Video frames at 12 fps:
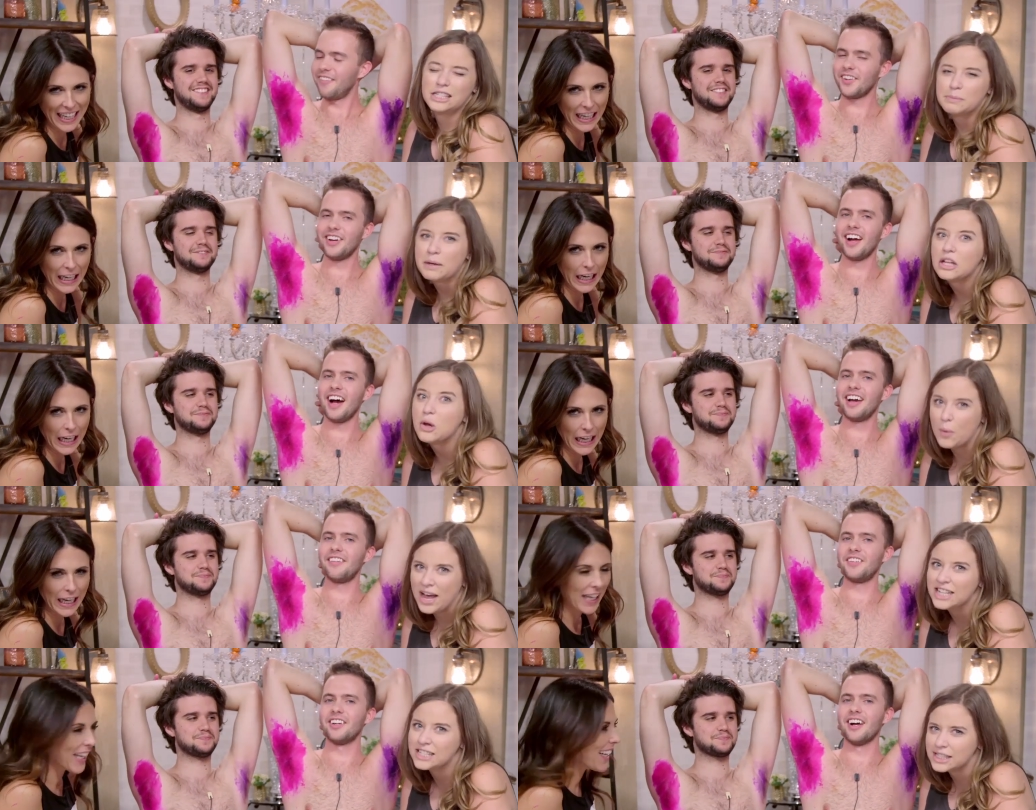Speaker 1: If you're
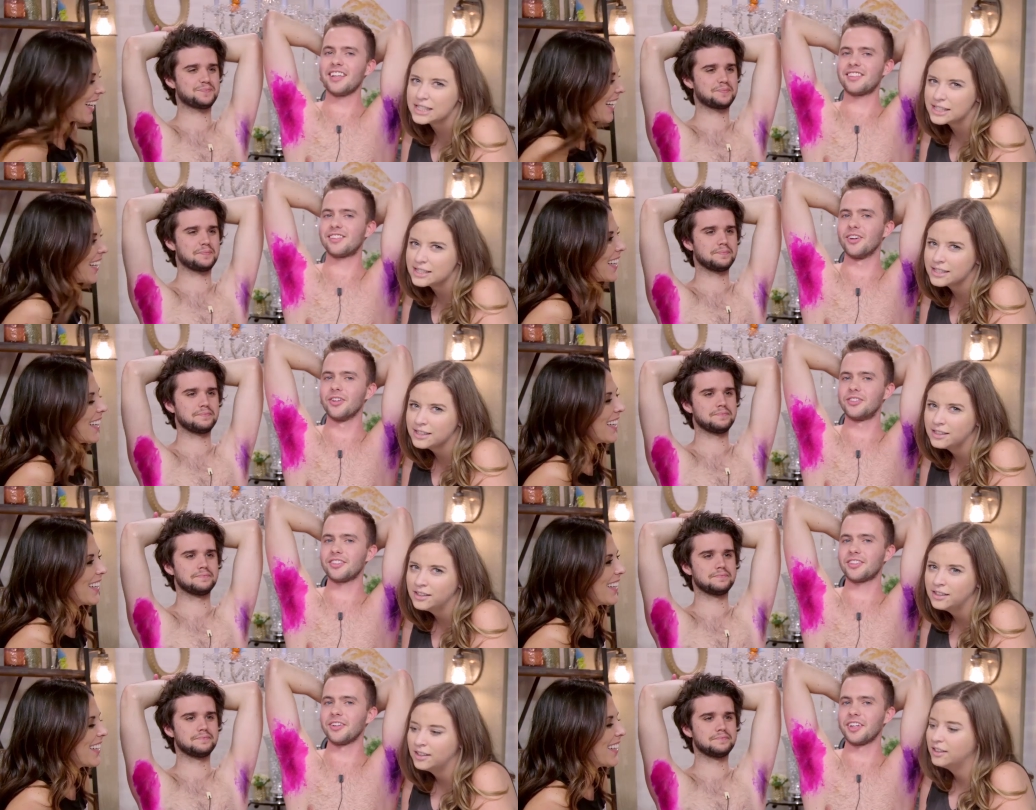not if you're not sold,
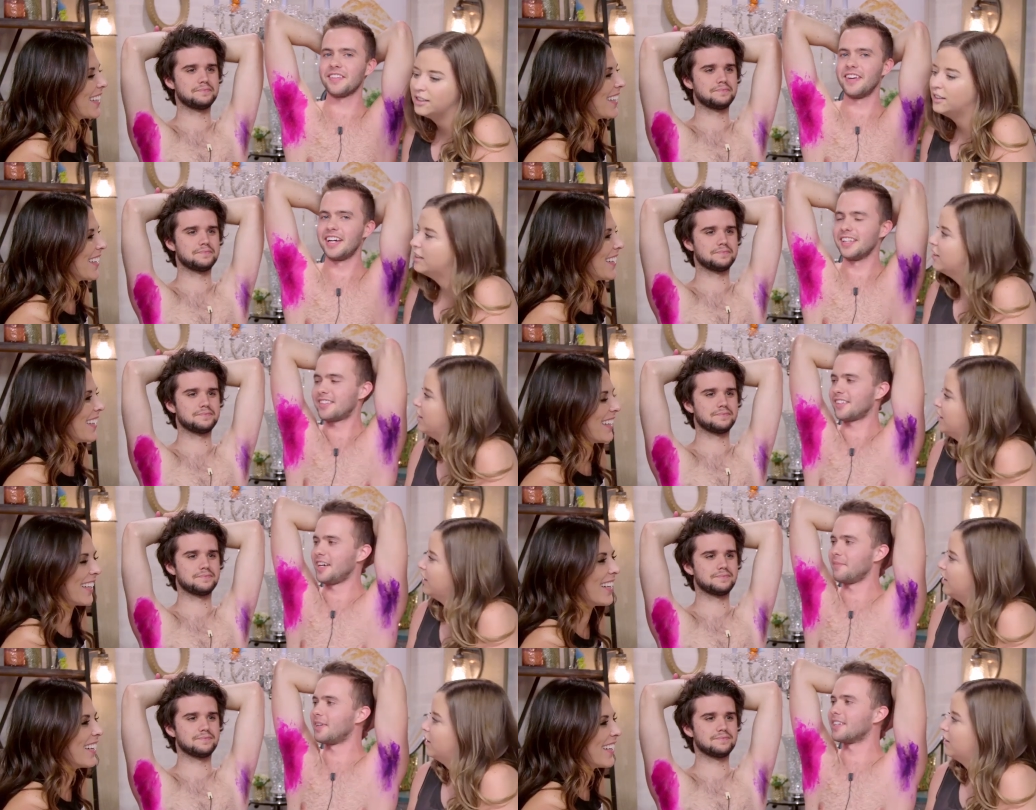just go look at my
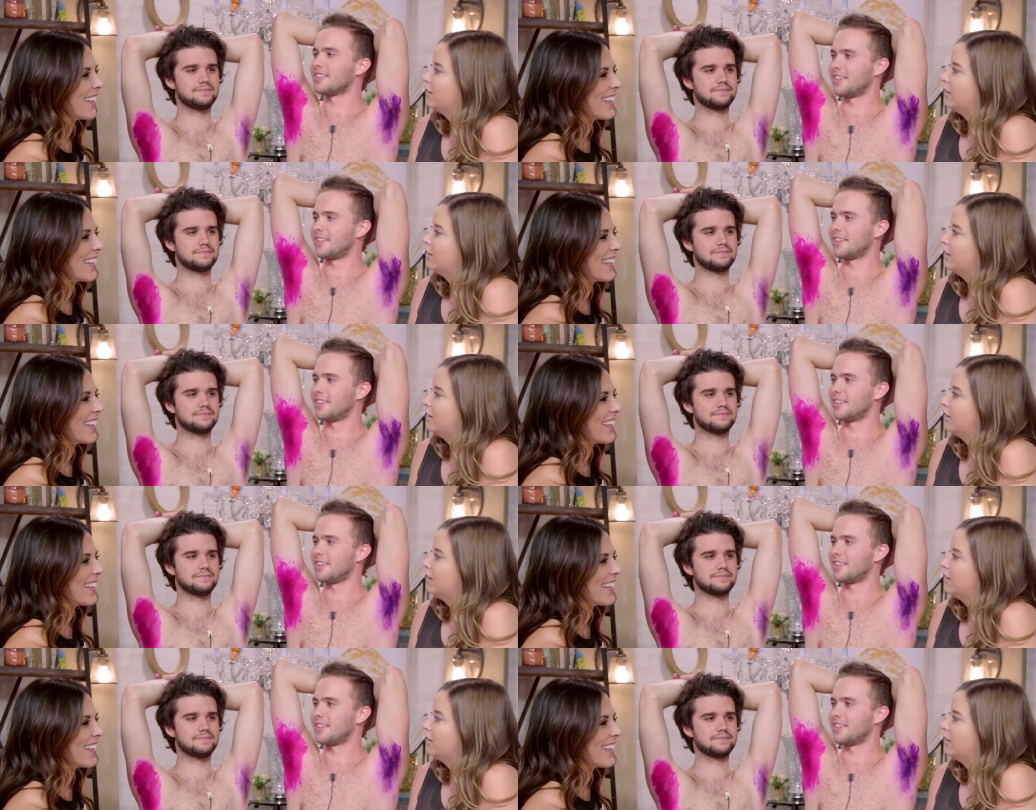Instagram because